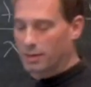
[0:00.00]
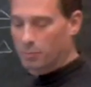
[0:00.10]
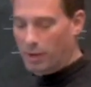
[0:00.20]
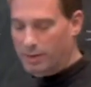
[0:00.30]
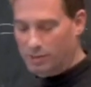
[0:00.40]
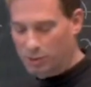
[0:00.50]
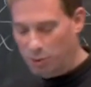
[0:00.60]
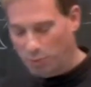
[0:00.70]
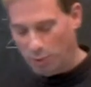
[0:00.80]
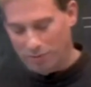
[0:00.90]
and minus
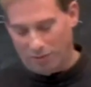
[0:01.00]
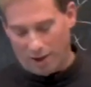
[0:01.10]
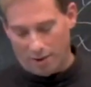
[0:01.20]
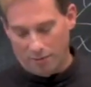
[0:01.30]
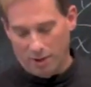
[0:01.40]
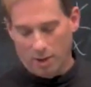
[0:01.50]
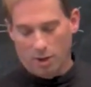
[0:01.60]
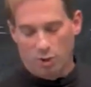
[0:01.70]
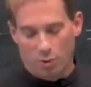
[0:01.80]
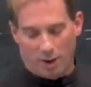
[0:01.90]
2.5.
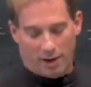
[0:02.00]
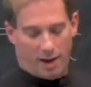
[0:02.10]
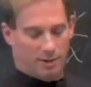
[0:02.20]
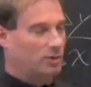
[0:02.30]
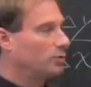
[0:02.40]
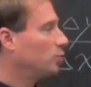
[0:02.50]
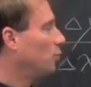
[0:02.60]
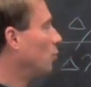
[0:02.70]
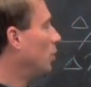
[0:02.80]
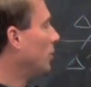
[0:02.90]
You might ask,
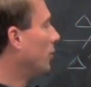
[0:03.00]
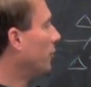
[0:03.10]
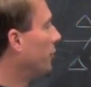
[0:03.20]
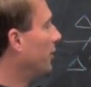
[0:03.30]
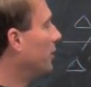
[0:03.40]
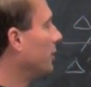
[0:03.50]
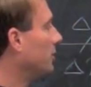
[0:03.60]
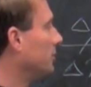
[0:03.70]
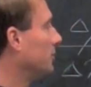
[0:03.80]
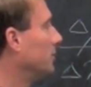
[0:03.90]
well,
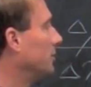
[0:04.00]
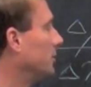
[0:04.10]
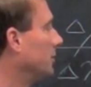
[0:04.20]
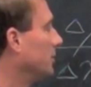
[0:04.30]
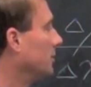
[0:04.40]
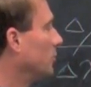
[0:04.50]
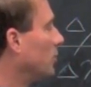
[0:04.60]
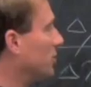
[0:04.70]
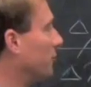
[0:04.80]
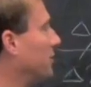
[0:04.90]
then
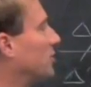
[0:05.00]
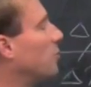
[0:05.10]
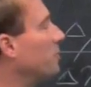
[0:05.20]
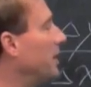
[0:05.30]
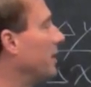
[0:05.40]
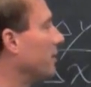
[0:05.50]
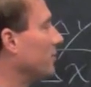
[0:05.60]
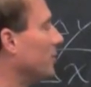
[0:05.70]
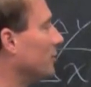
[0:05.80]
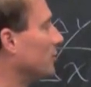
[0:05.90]
what's the physical meaning of
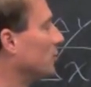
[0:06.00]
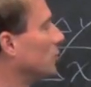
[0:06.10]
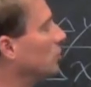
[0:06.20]
those?